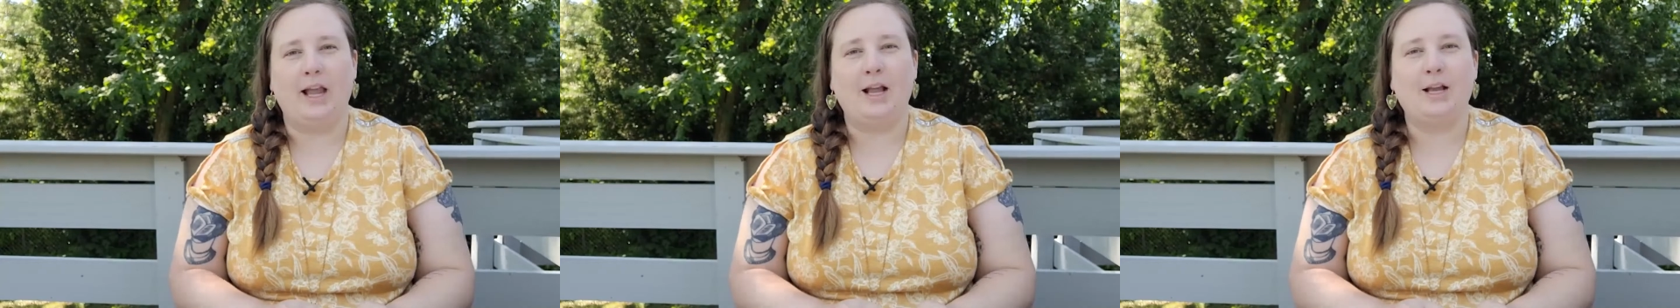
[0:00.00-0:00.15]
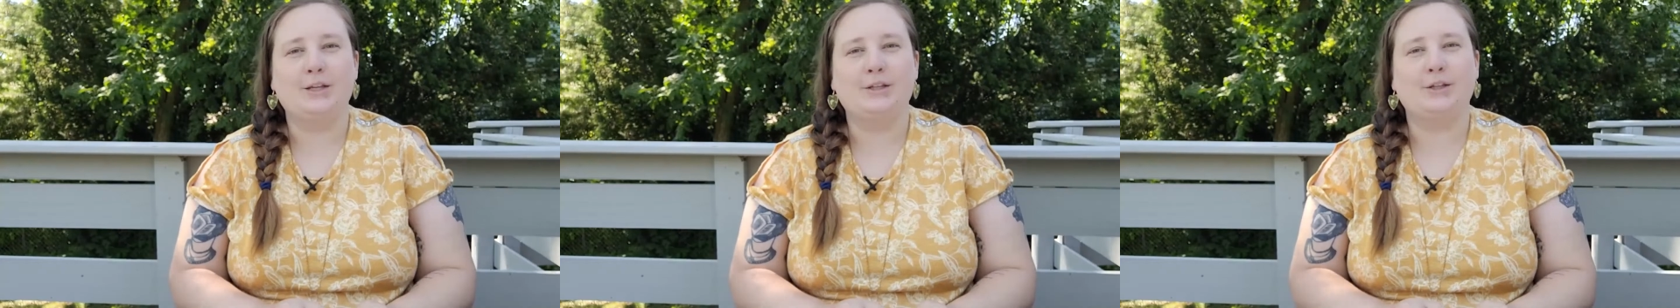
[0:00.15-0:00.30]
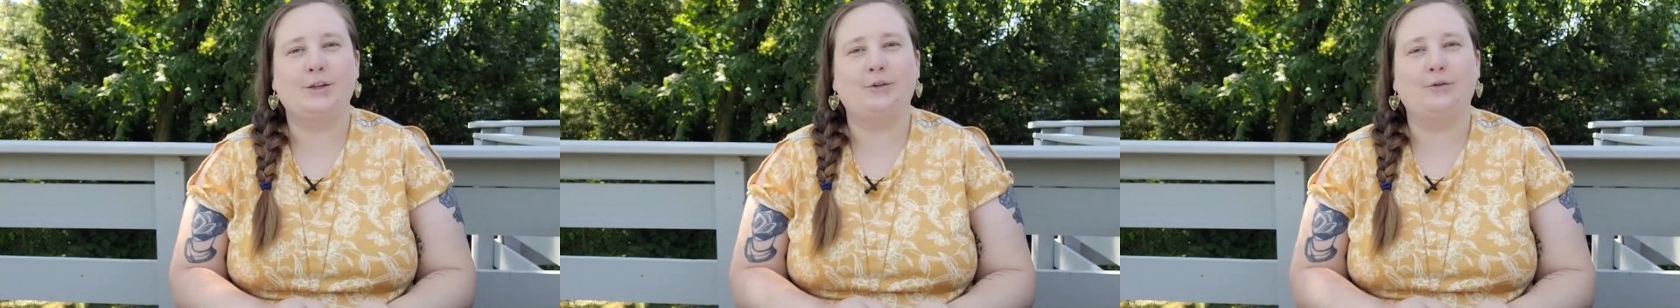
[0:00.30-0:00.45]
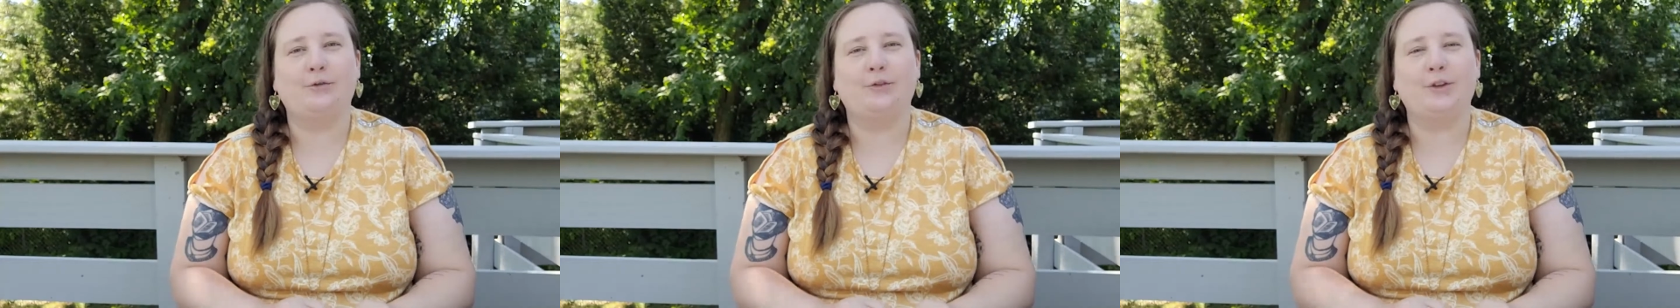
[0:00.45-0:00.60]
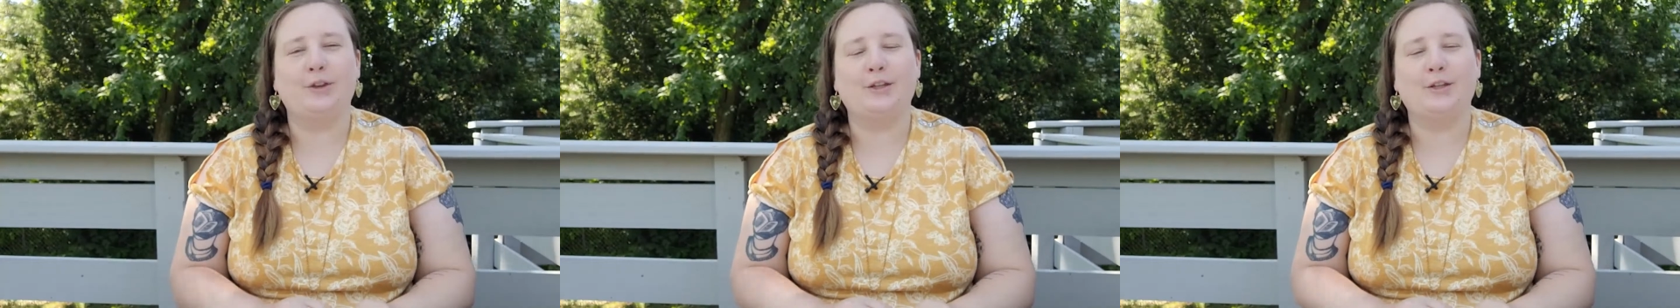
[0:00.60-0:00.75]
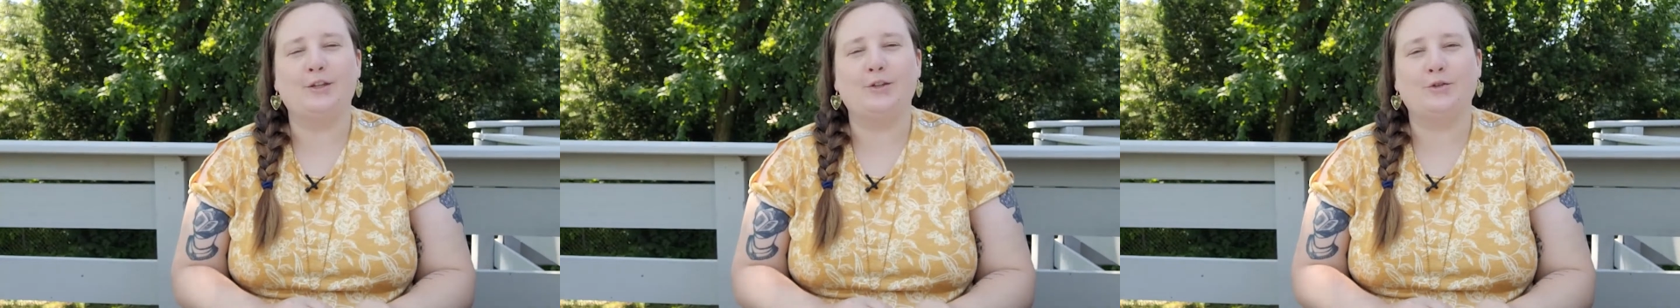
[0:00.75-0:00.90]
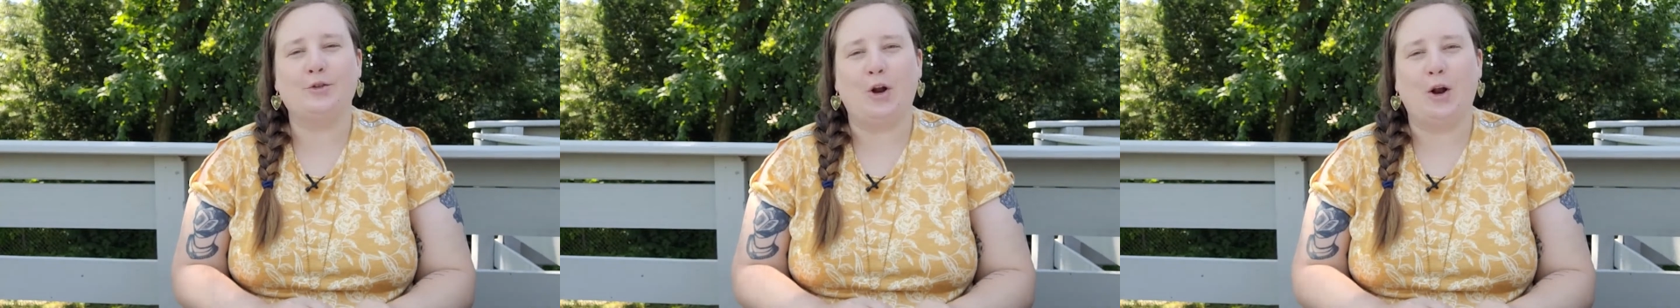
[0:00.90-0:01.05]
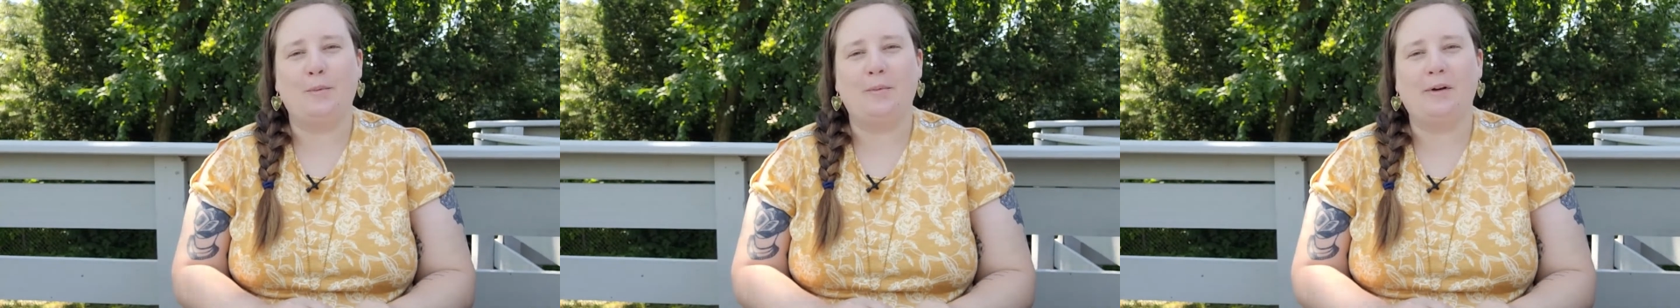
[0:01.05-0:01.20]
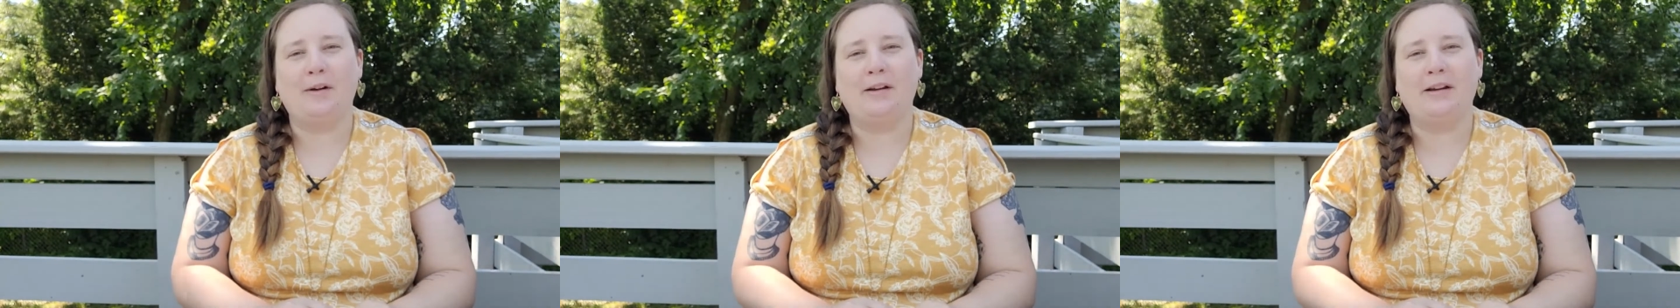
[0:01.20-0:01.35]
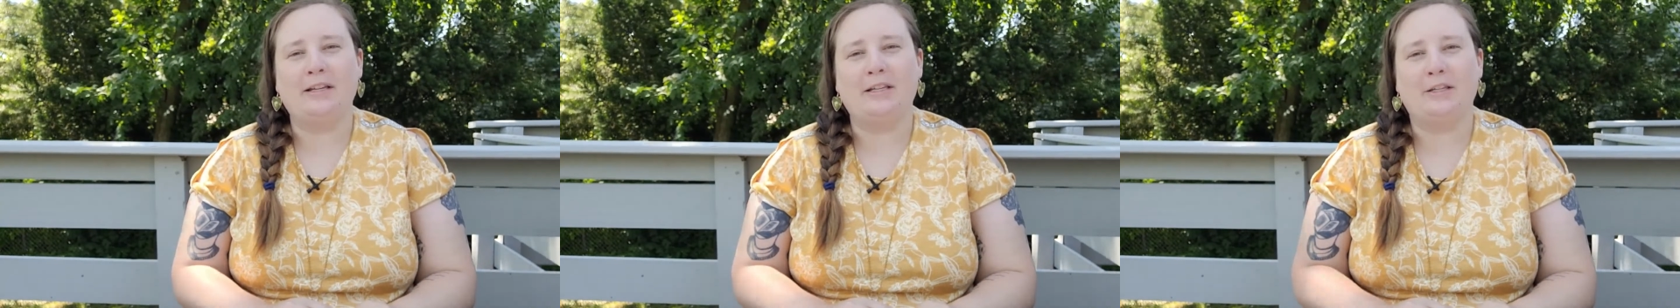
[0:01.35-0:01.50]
So for the strawberry